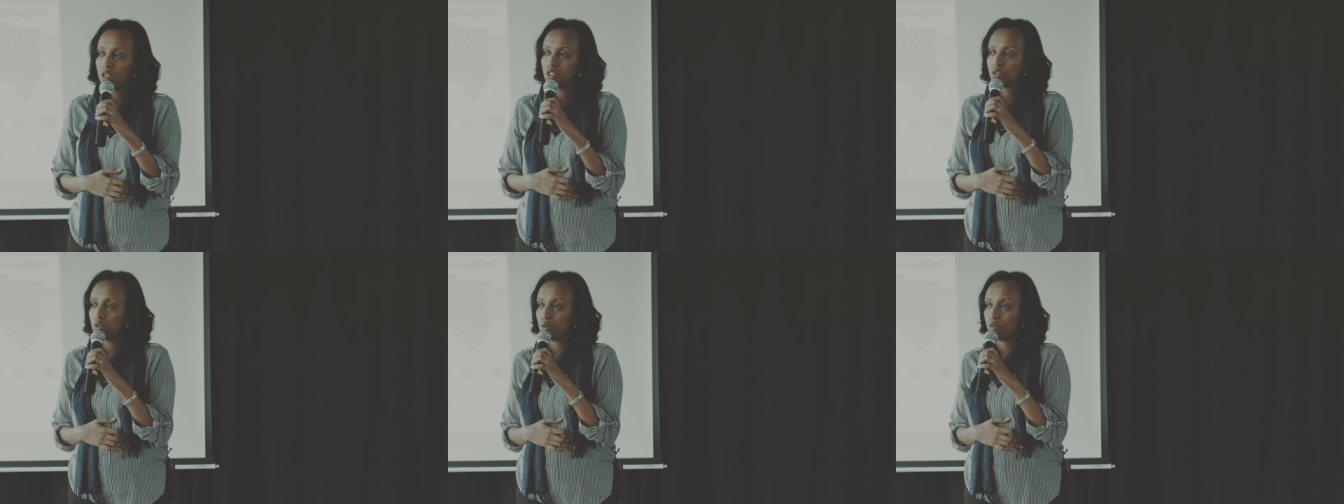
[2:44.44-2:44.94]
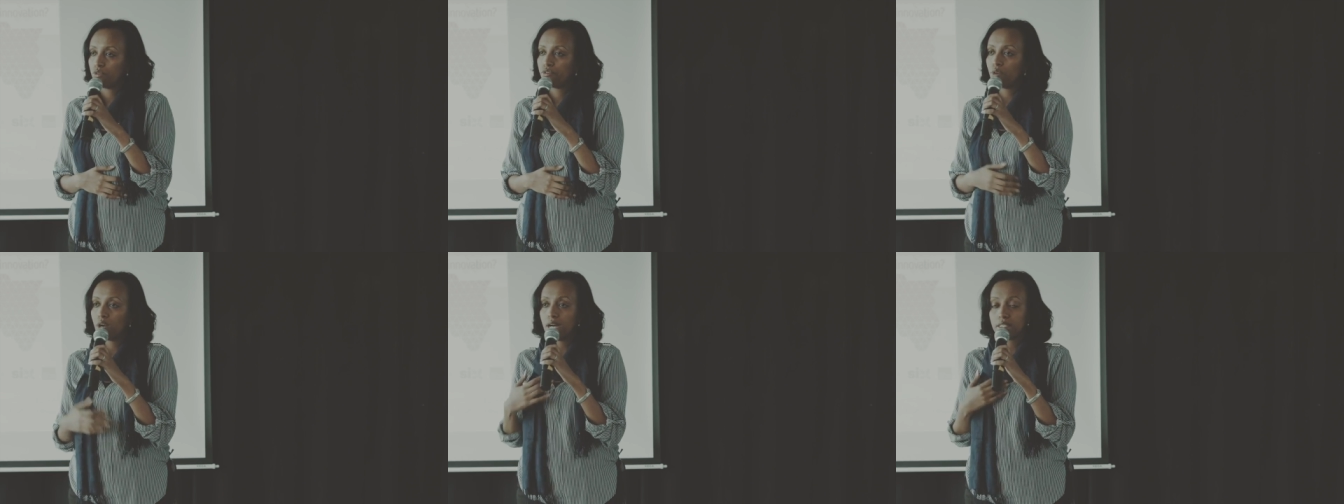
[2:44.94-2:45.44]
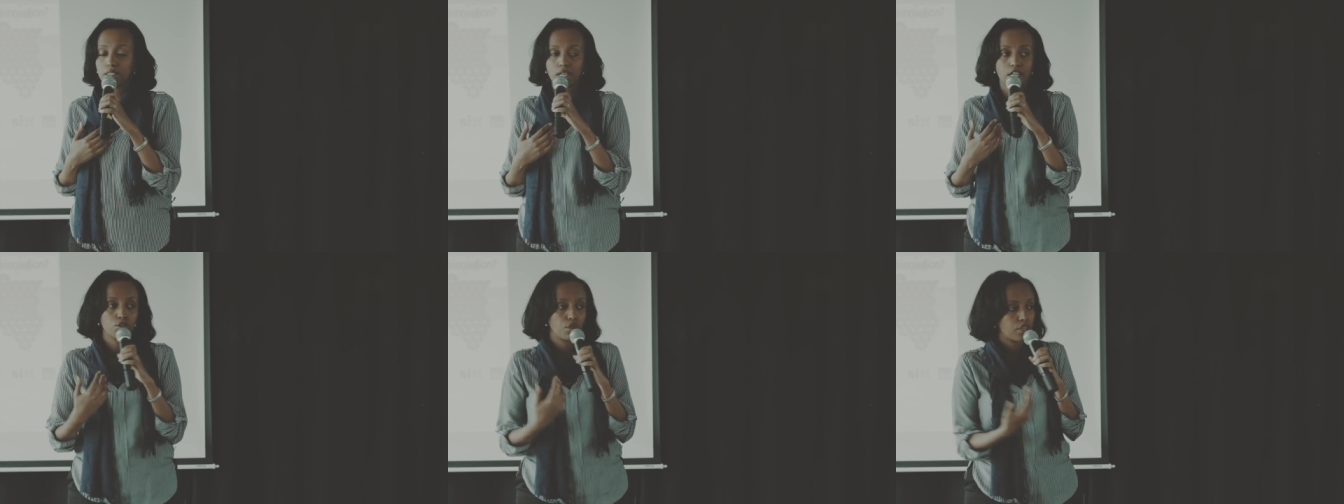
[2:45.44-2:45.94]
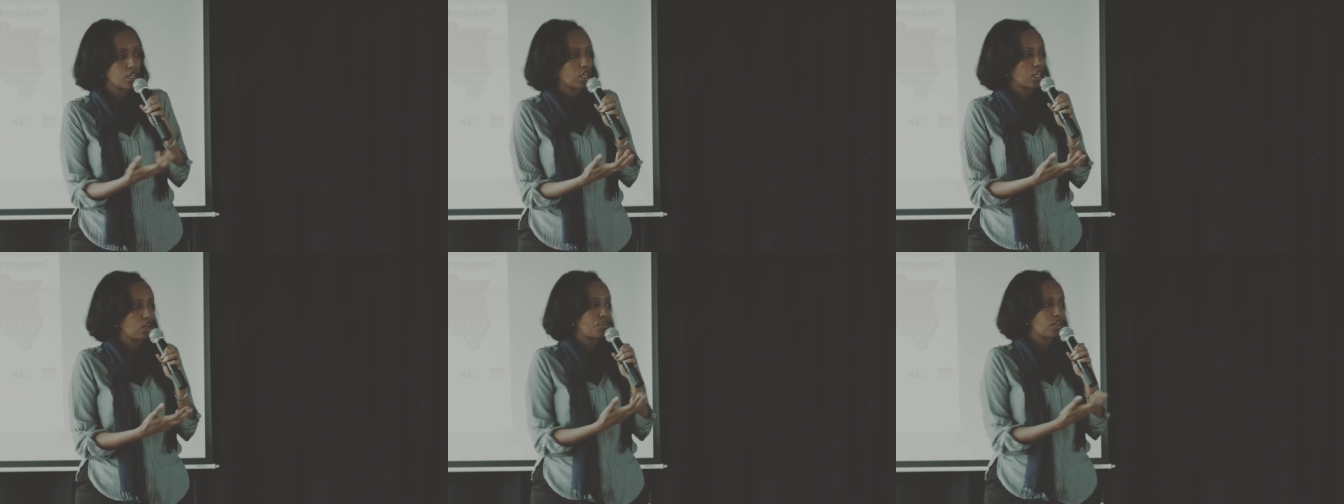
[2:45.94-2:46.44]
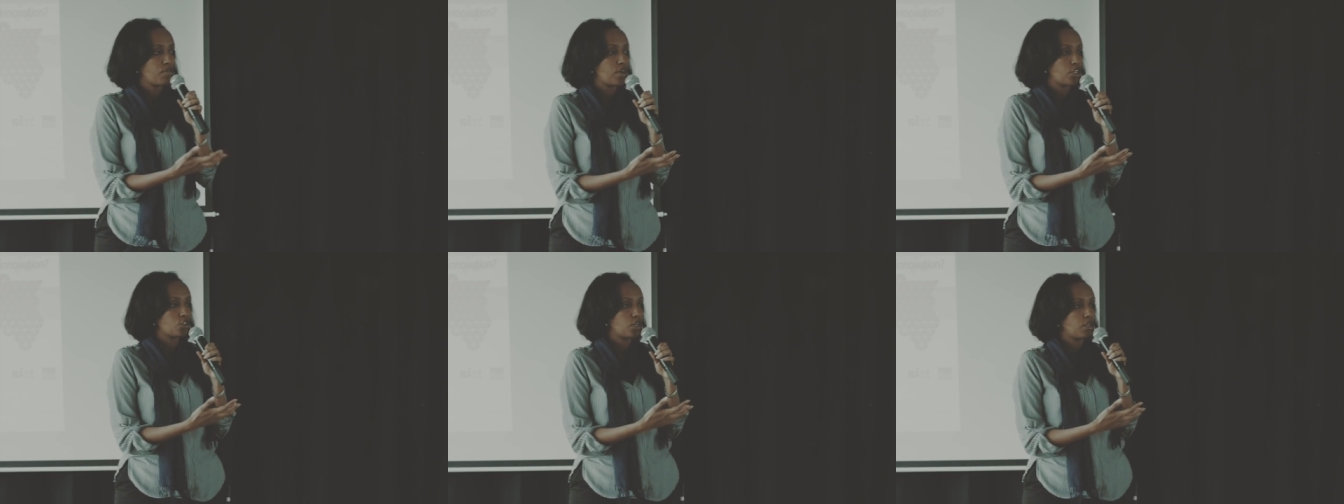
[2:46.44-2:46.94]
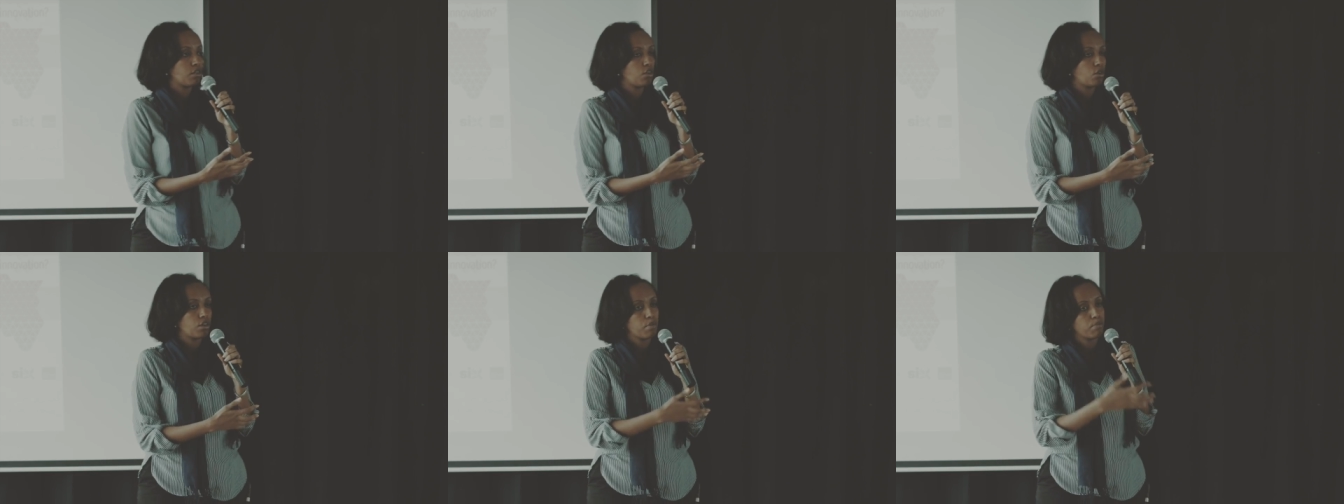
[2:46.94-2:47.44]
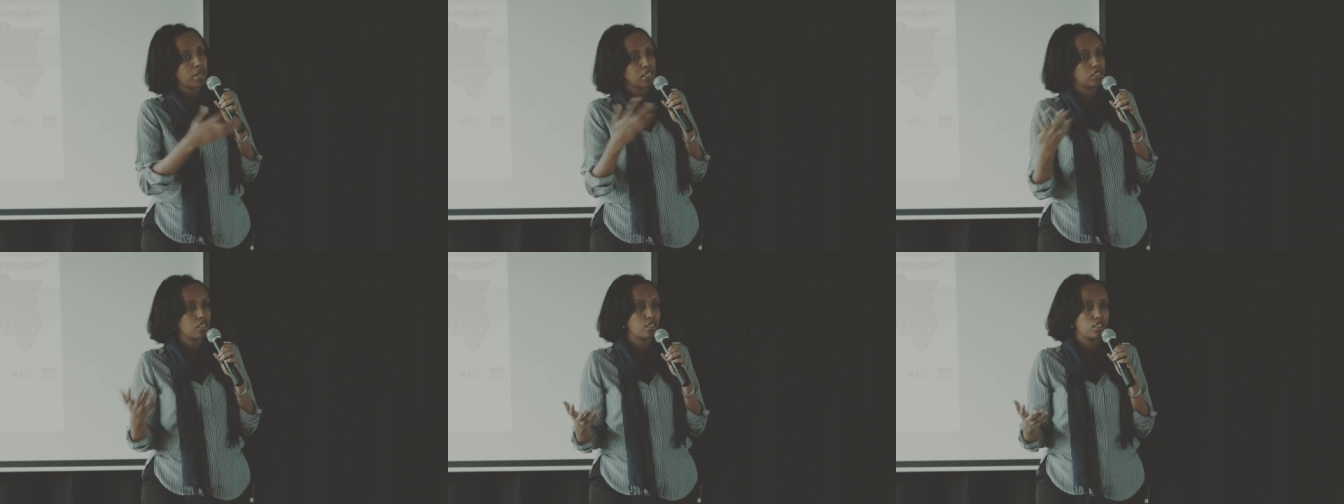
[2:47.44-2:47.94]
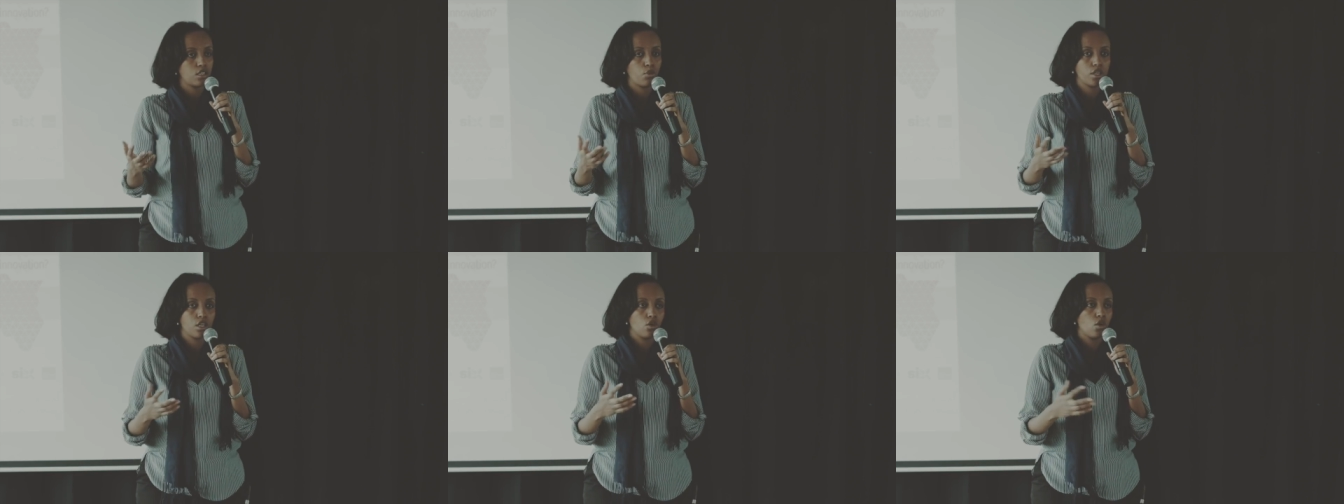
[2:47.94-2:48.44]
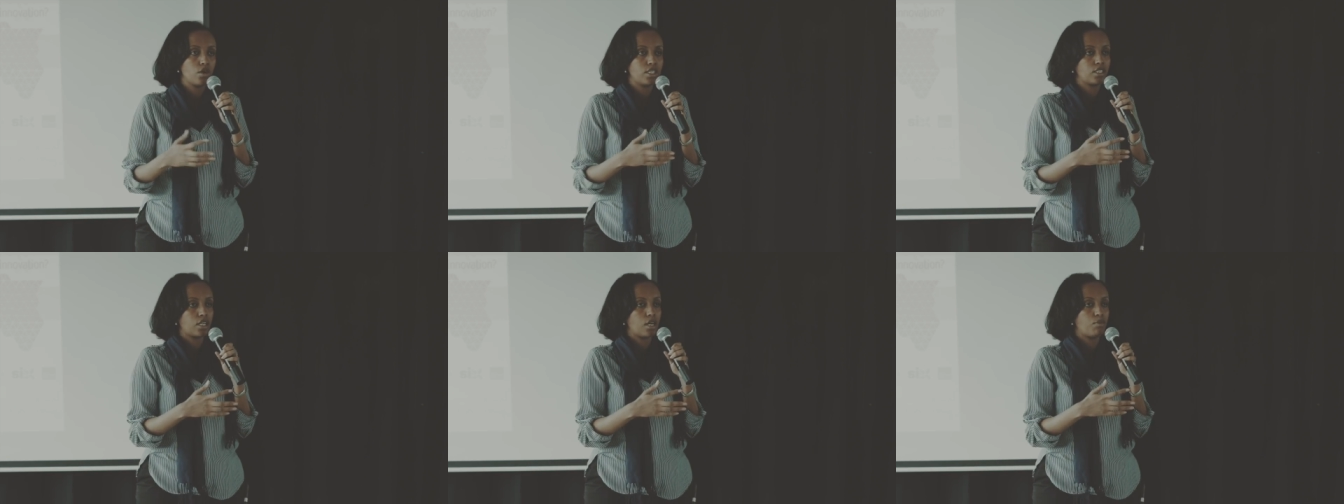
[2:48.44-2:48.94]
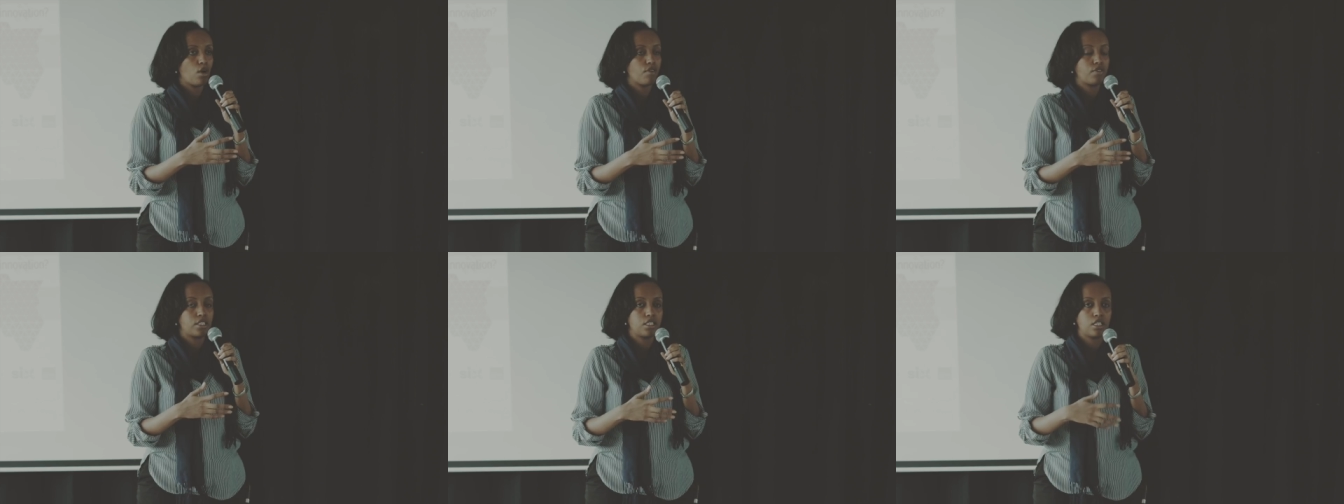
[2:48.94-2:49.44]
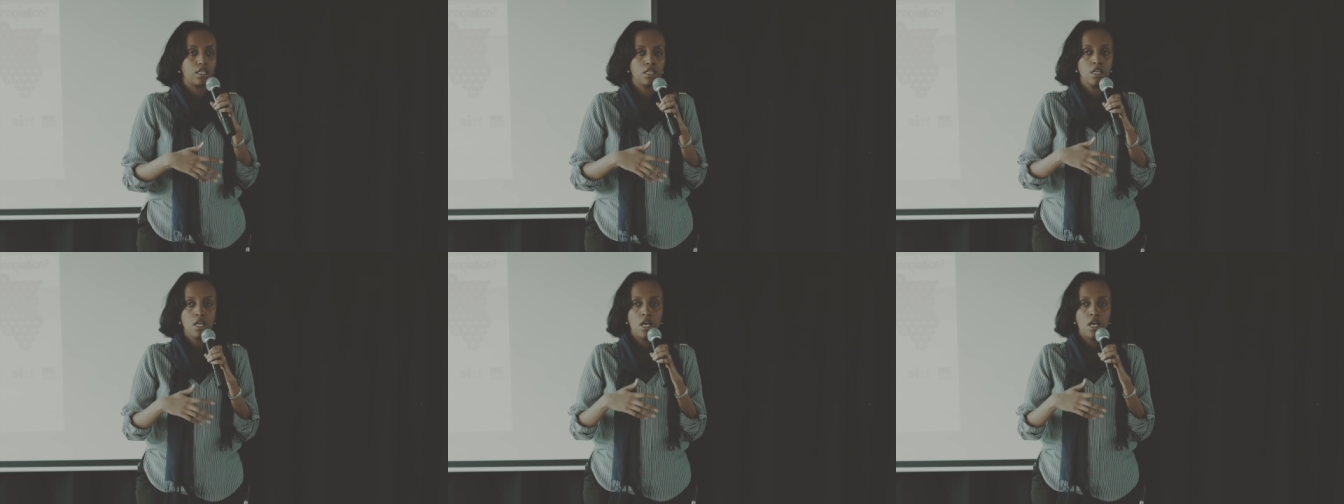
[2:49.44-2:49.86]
So for us, as we're thinking of innovation, you know, there are many cities that we can go and set up offices in,